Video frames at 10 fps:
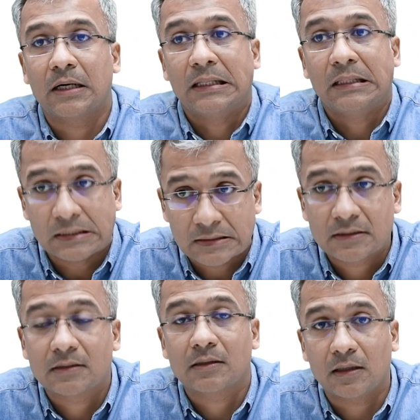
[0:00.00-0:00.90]
in
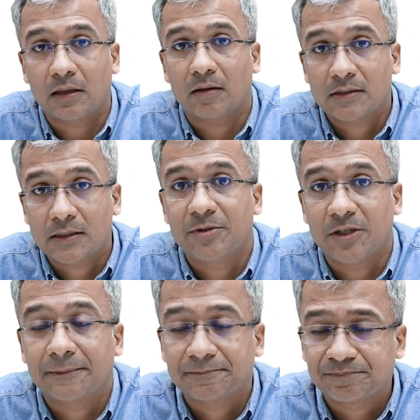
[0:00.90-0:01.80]
this
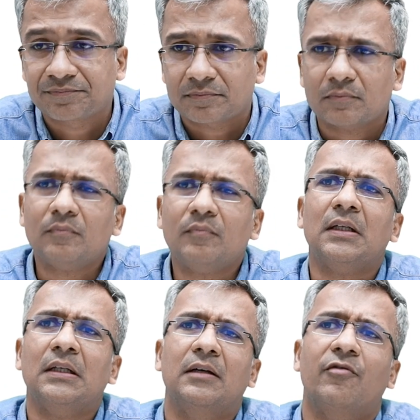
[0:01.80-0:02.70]
subject.
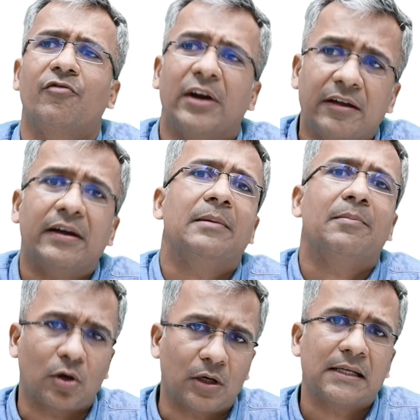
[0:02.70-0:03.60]
Very, very
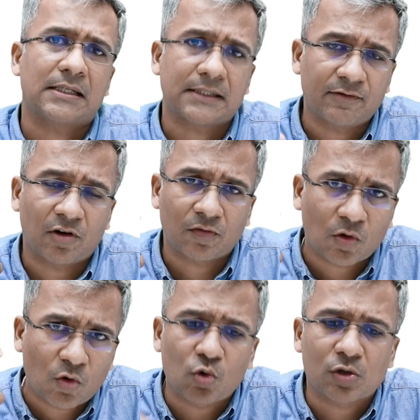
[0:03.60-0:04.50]
important. As I said, one of the
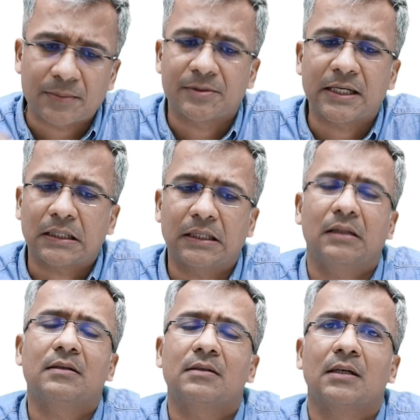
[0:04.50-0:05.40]
core subject in
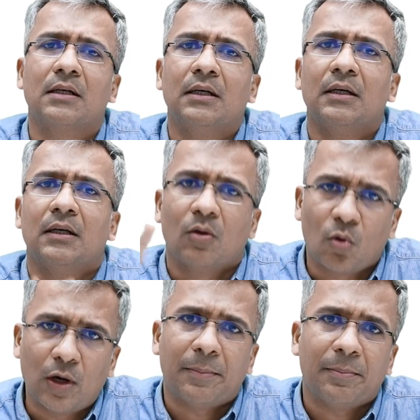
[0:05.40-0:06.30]
this
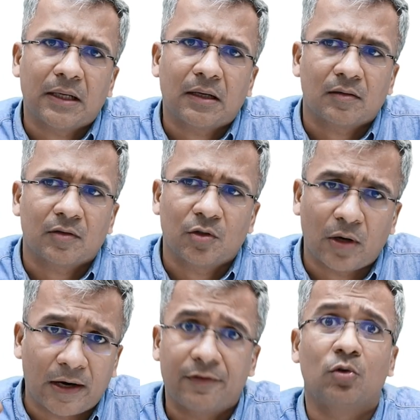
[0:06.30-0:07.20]
whole MBA. You
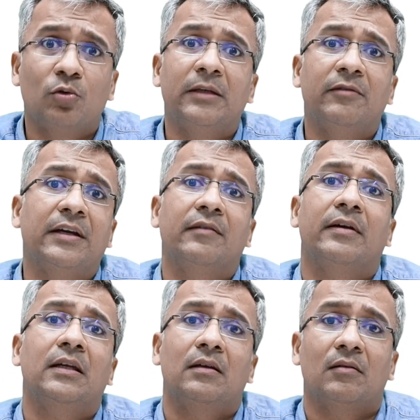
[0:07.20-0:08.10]
have to be very,
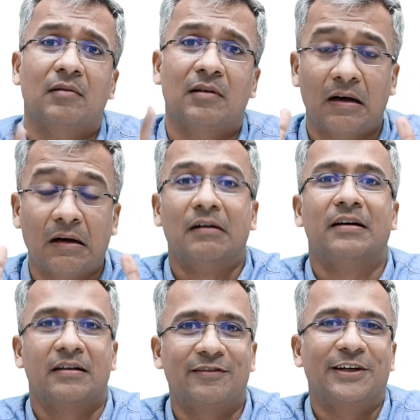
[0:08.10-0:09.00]
very
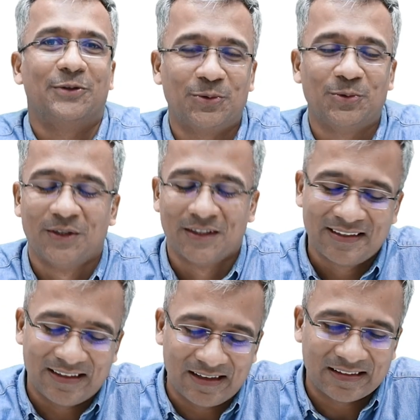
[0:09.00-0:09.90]
alert when you do
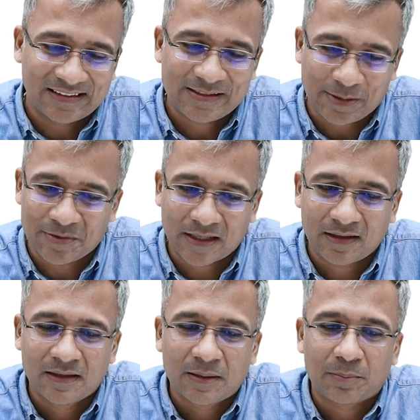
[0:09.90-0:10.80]
on this subject,
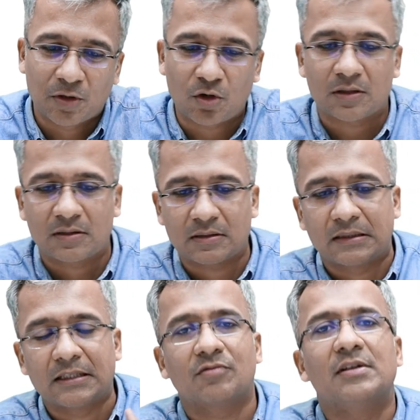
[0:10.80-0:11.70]
because
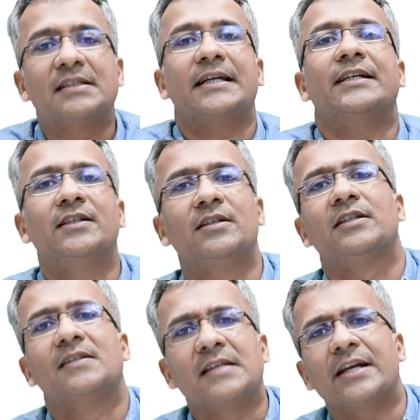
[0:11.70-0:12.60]
this will
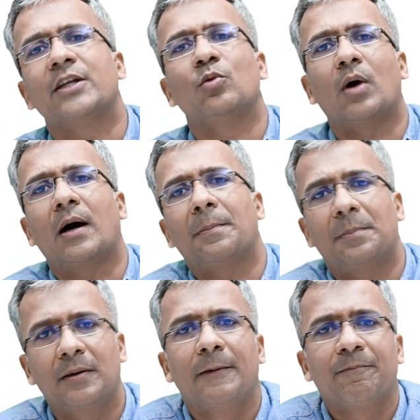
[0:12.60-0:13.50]
set you up